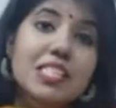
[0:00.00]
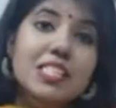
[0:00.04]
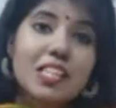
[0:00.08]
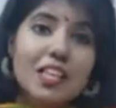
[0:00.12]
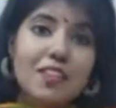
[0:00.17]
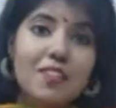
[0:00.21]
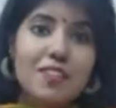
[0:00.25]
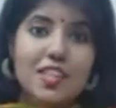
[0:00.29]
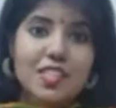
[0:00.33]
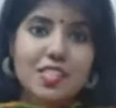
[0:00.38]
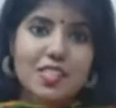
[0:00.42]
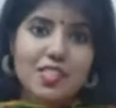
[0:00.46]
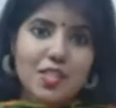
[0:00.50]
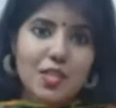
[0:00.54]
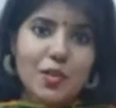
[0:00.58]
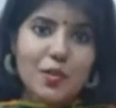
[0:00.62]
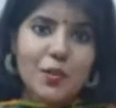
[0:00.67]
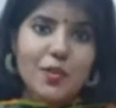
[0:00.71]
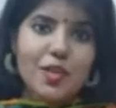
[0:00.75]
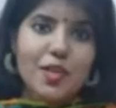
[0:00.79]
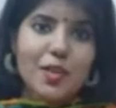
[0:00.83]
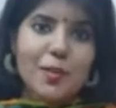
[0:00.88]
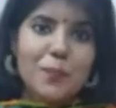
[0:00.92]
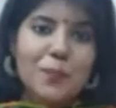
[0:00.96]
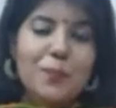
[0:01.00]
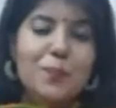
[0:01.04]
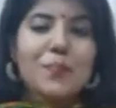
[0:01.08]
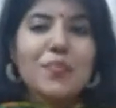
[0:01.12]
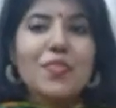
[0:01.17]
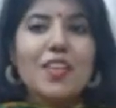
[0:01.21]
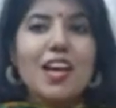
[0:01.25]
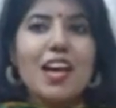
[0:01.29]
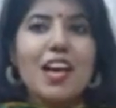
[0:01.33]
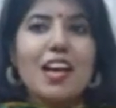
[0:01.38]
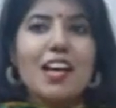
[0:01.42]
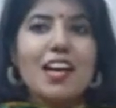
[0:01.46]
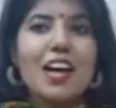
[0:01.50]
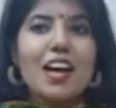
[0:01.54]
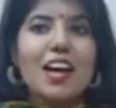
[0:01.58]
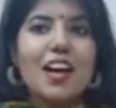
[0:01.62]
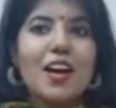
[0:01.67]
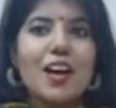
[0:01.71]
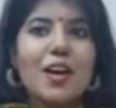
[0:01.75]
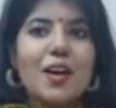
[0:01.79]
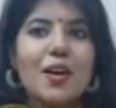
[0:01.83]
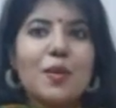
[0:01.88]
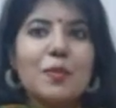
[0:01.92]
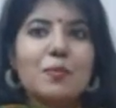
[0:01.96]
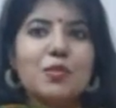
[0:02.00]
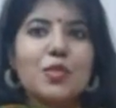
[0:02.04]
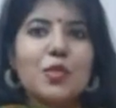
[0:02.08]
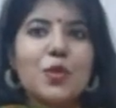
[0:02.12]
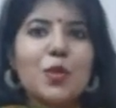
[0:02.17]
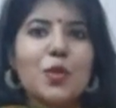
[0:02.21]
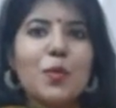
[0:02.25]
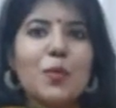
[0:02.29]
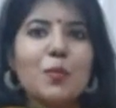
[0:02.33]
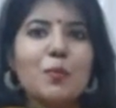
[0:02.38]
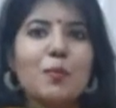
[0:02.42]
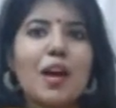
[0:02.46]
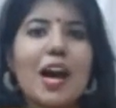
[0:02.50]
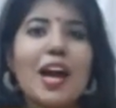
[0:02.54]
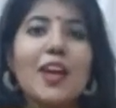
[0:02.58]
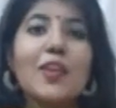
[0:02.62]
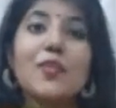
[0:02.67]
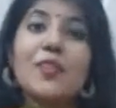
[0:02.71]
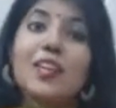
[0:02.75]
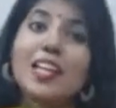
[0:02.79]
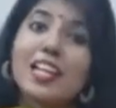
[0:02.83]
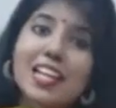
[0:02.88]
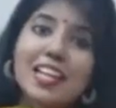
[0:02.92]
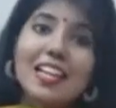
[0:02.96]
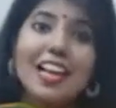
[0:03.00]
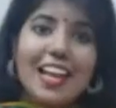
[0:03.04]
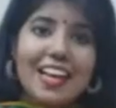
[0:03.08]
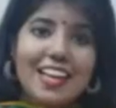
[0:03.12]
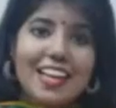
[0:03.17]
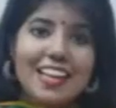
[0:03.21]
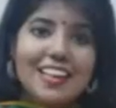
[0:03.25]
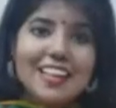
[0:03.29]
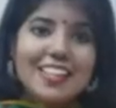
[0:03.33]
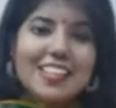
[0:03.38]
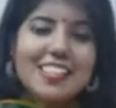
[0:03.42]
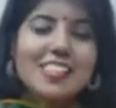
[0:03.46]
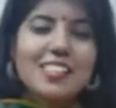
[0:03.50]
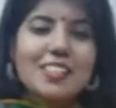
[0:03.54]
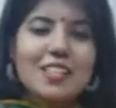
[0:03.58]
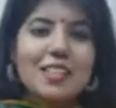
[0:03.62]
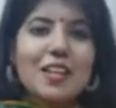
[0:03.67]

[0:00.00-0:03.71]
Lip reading: effects theory. So I really like it.